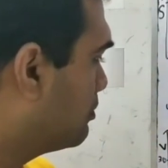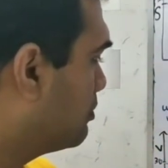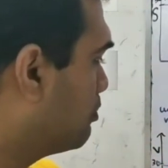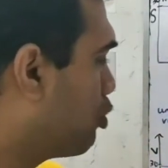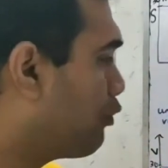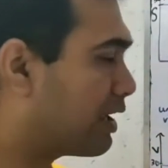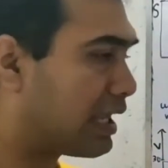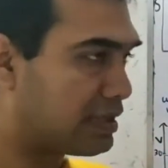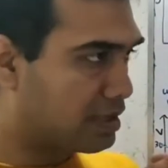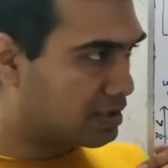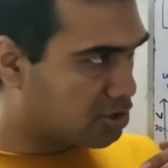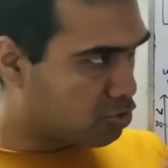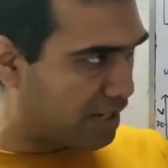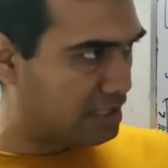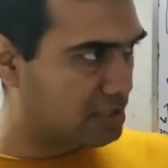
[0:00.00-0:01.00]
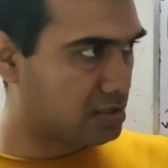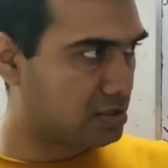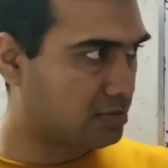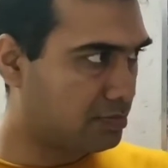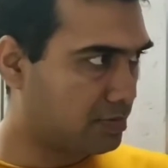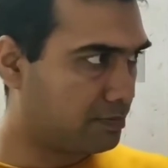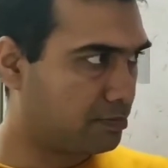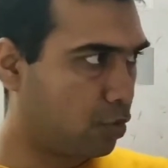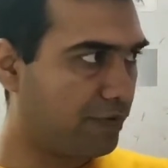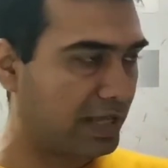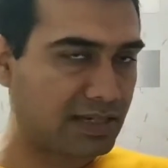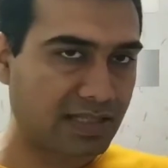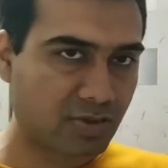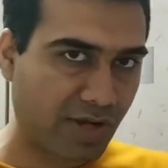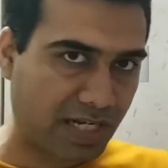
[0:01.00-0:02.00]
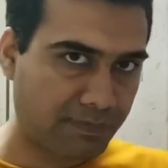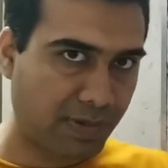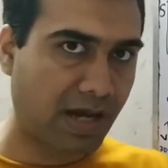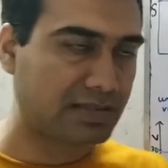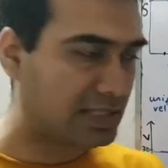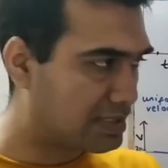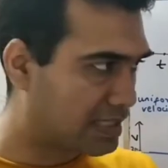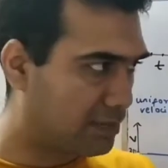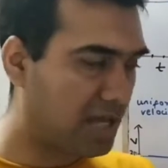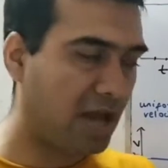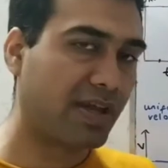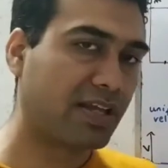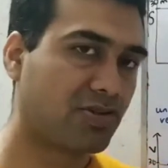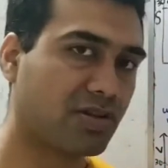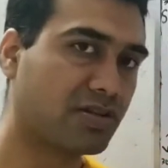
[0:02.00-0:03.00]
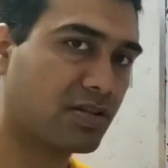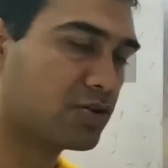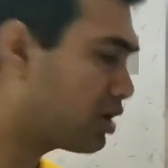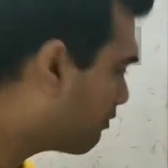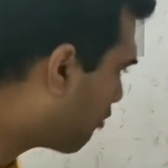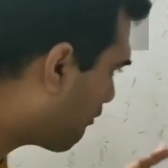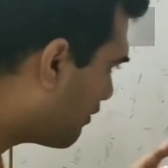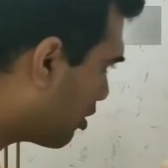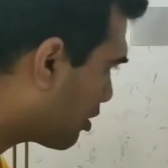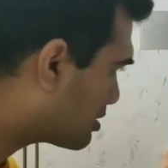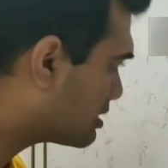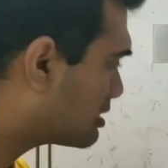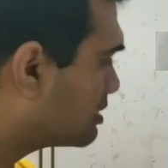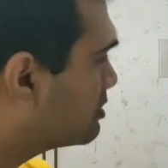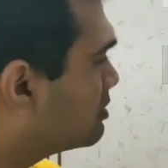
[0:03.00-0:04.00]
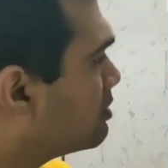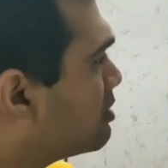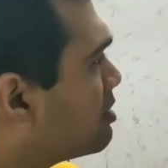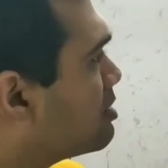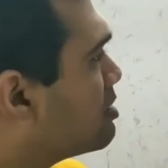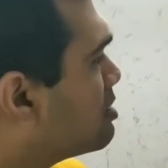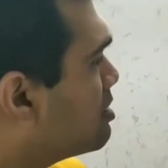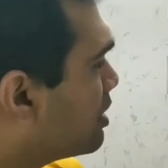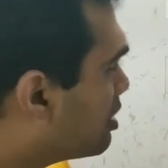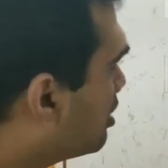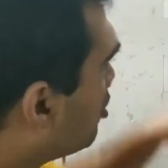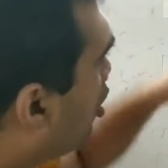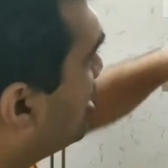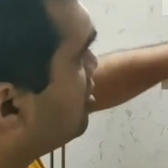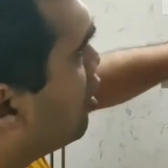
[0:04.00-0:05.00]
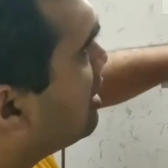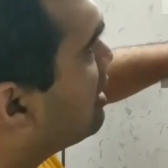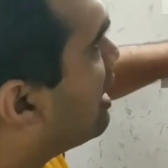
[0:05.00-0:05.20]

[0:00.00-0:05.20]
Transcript: moving in the straight path in the same direction, uniform velocity. Here horizontal